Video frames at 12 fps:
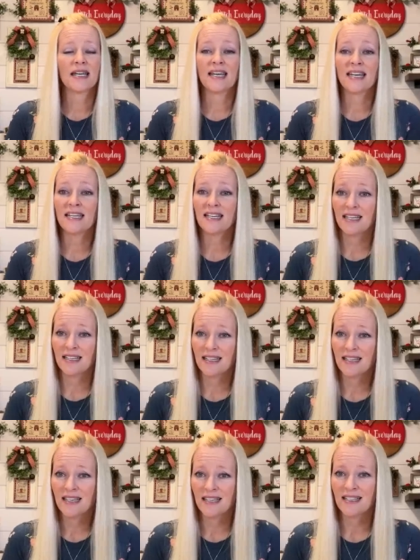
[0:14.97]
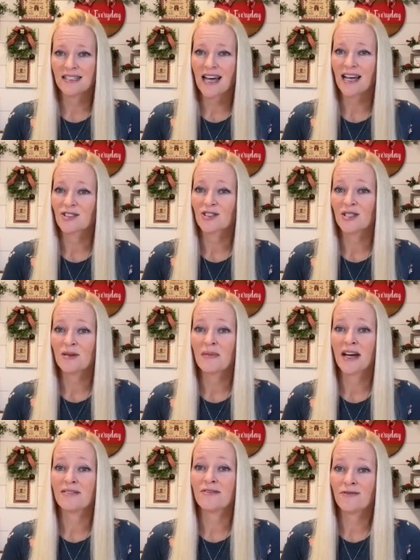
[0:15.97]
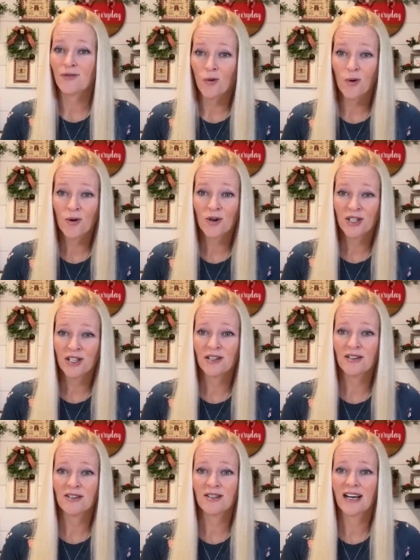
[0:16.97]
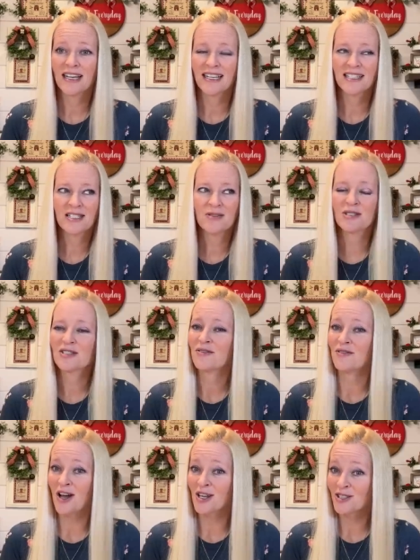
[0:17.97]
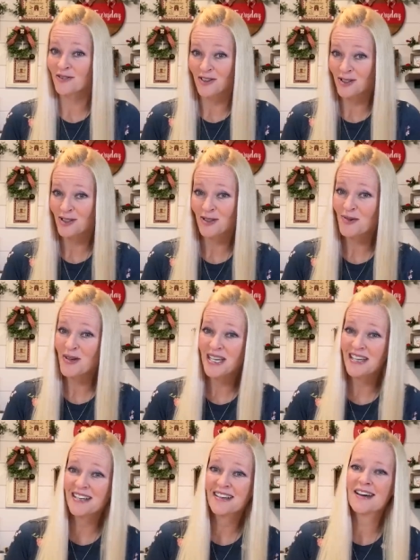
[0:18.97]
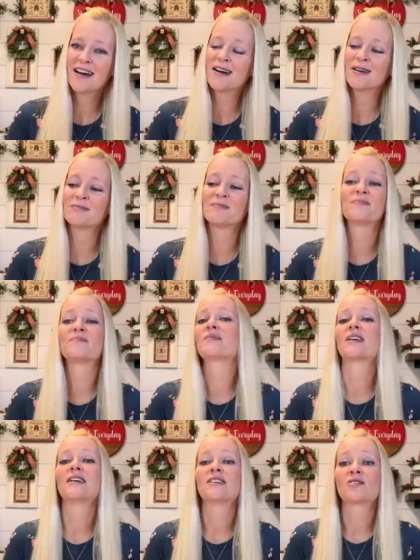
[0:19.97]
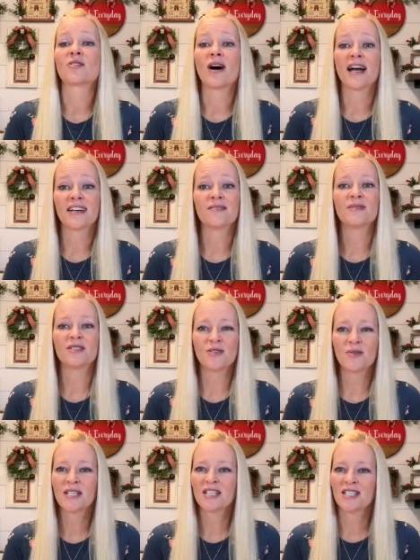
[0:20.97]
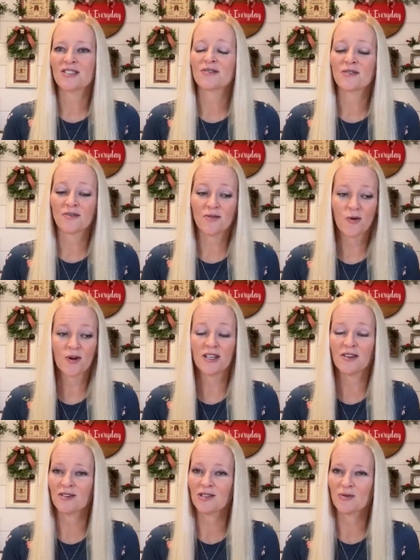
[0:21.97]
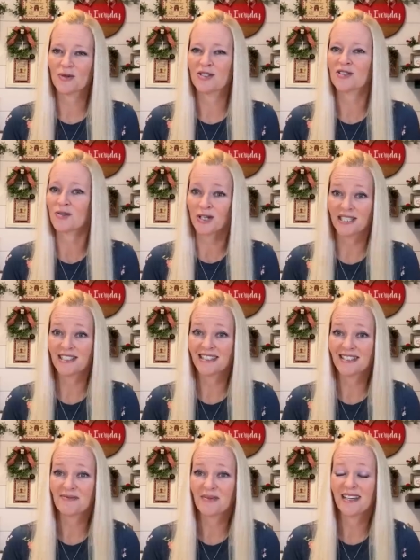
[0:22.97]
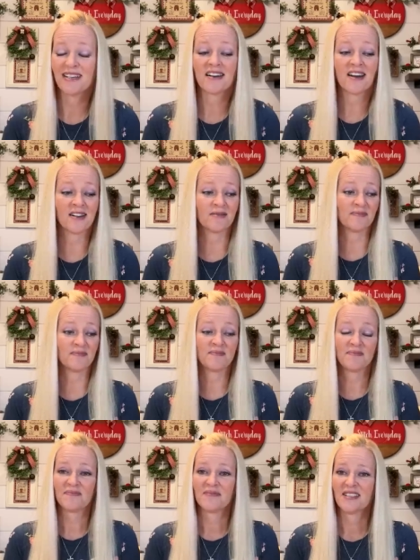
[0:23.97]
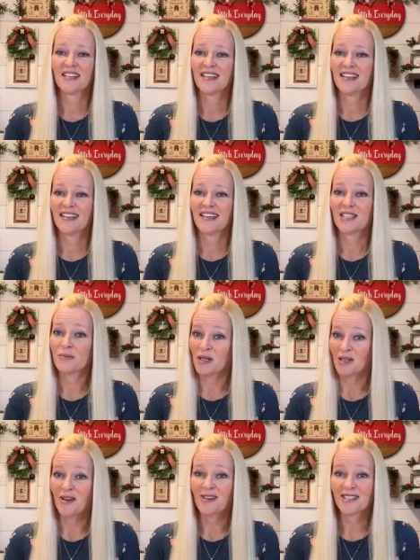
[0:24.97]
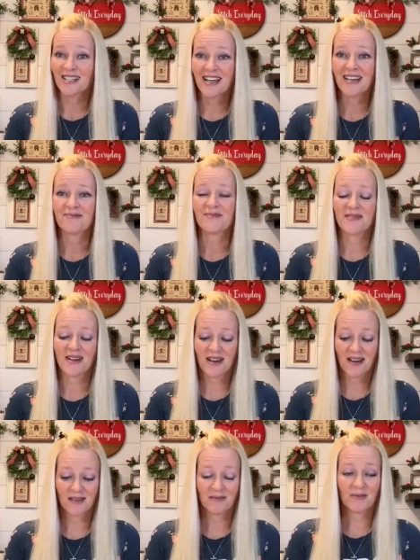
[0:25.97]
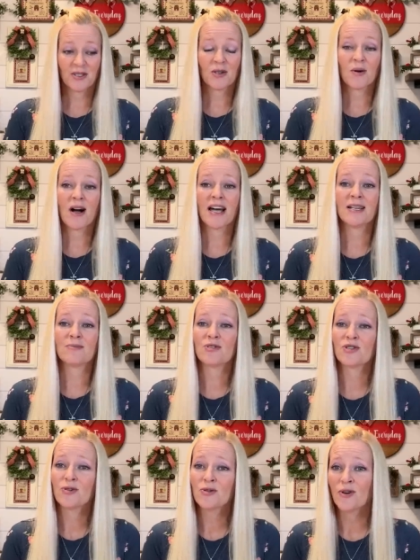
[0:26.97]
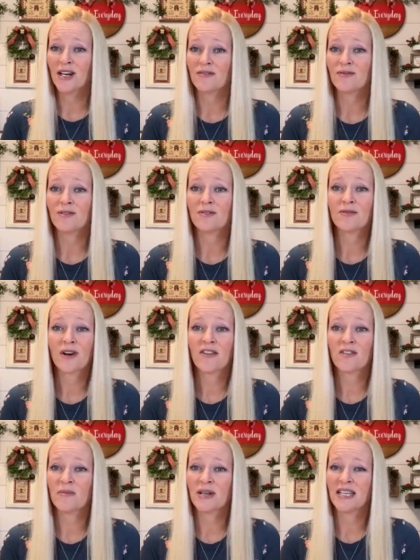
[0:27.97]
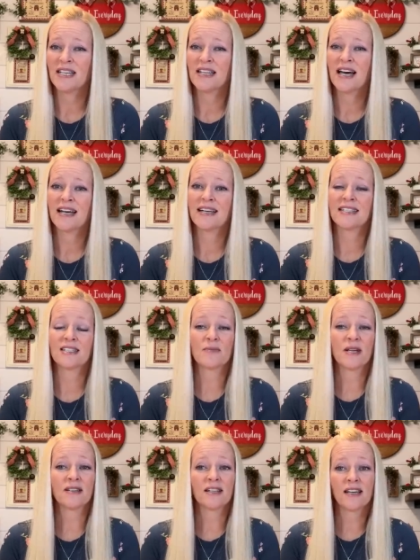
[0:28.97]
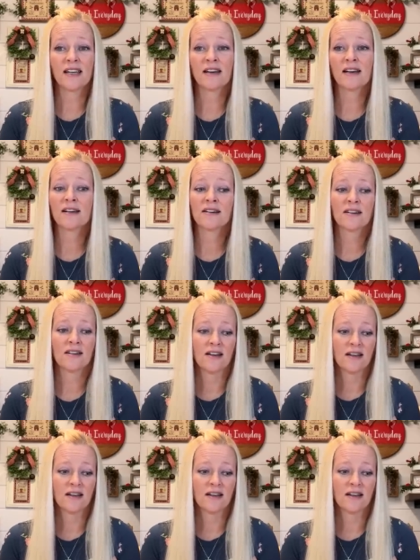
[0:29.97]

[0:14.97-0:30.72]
it is actually my four year, I guess it's Flossaversary. Um, so I have been doing this for four years, which is crazy to me. Um, it's been a long time. Um, so I am so grateful for everybody that has been here